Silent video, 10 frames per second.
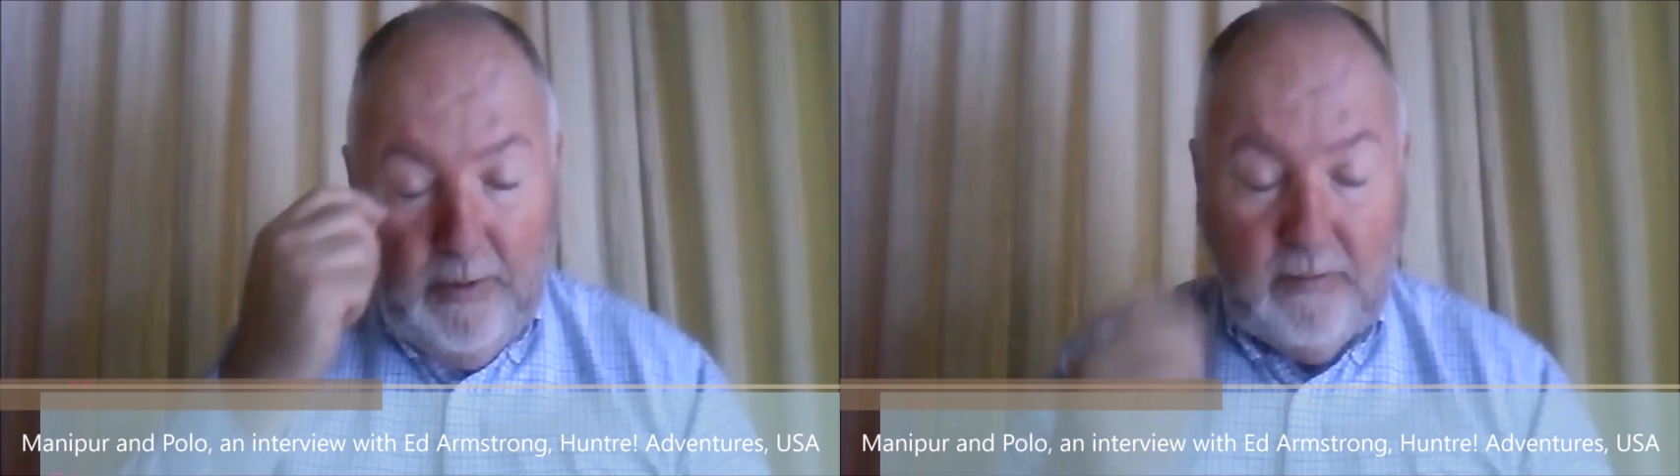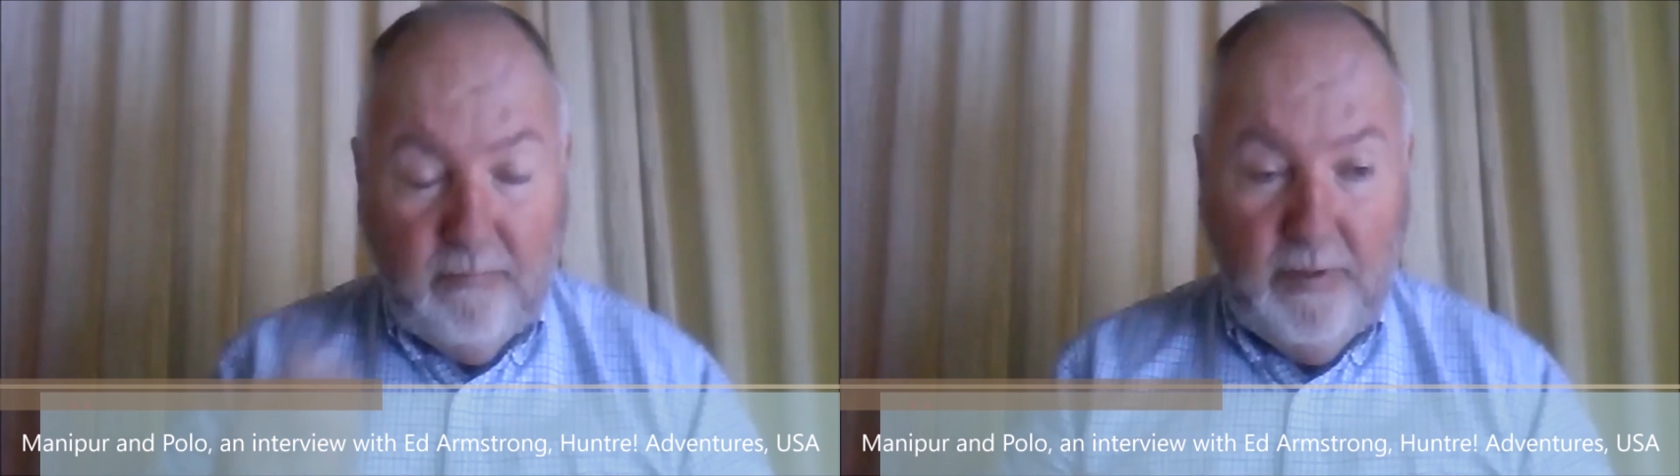
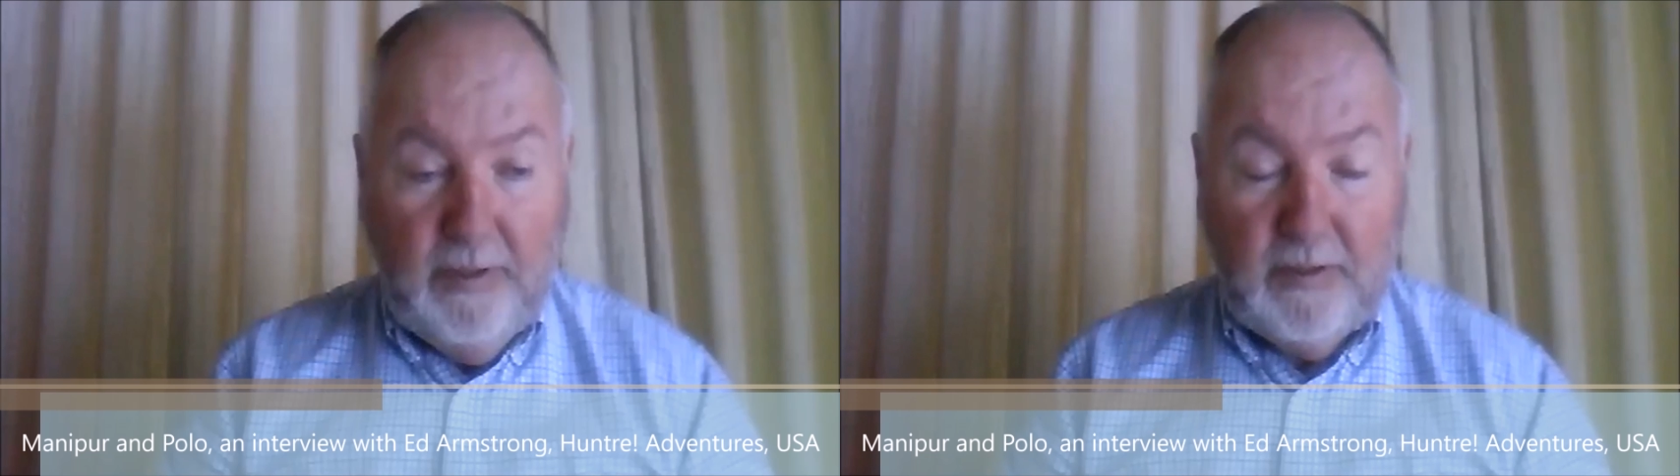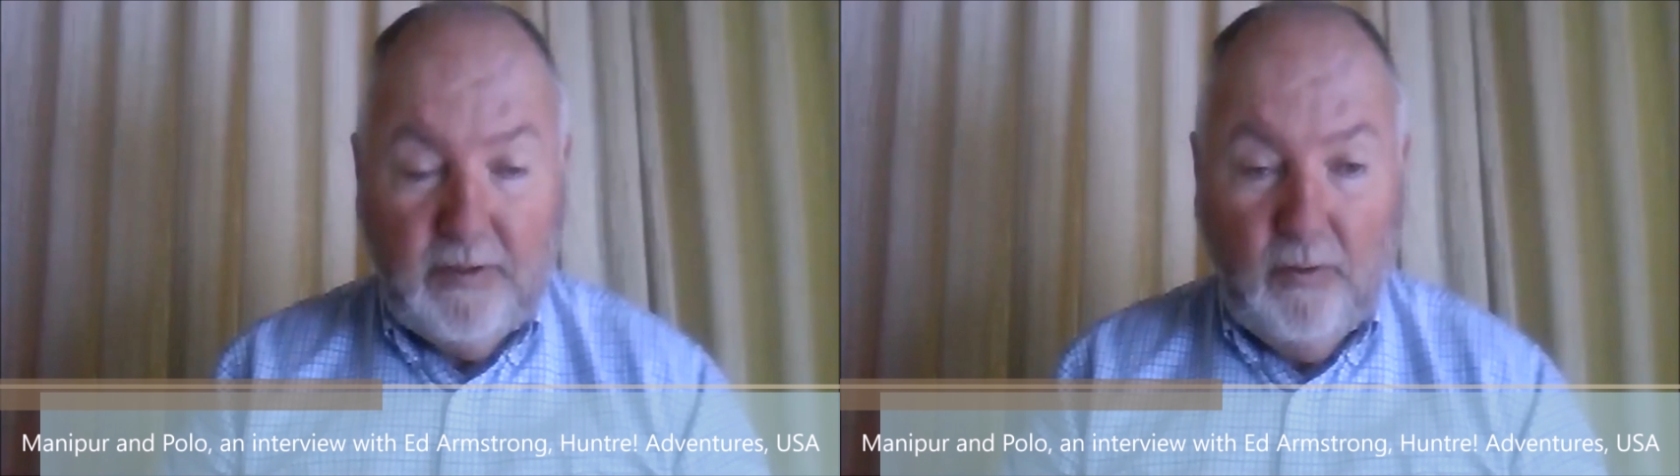for
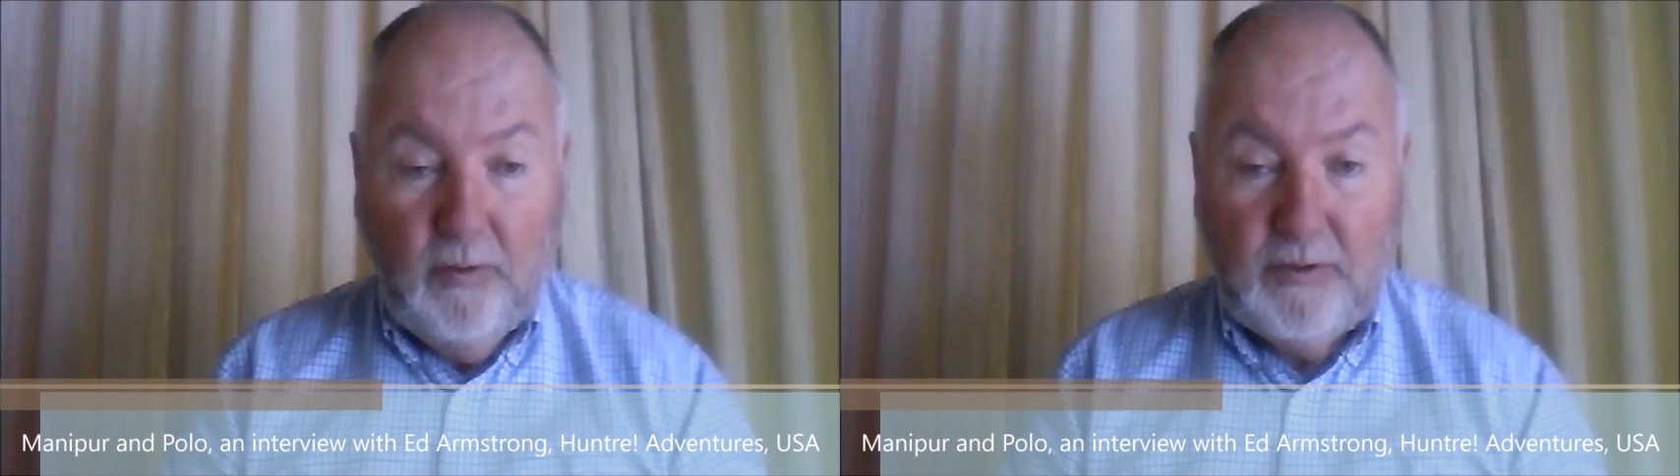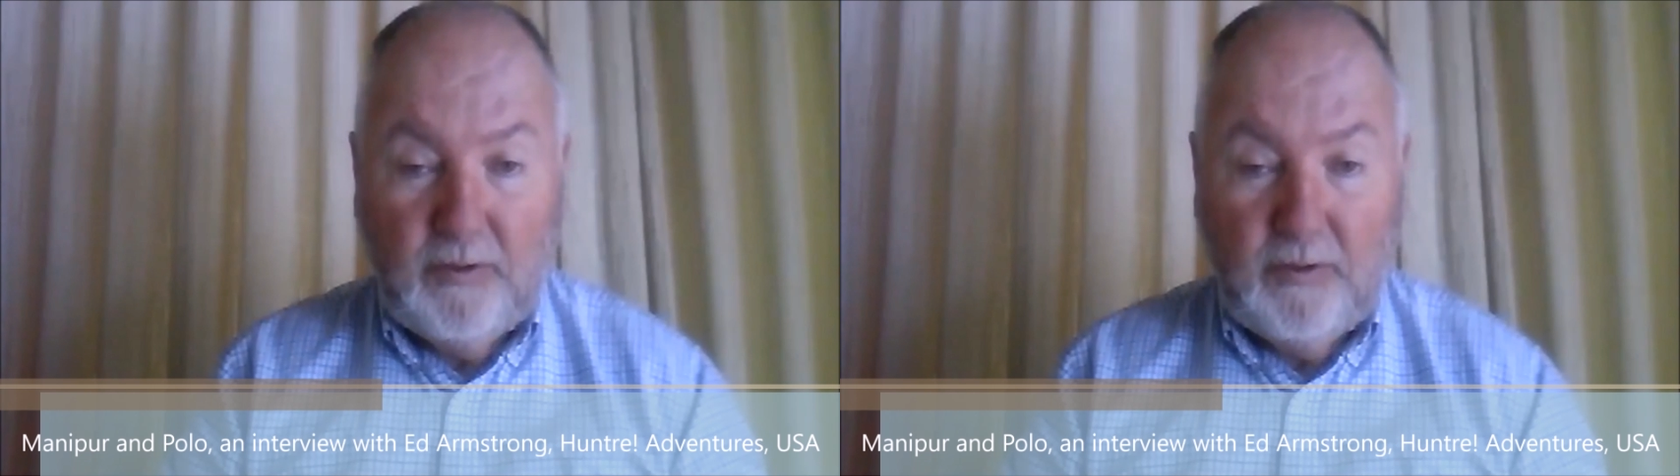this tour, is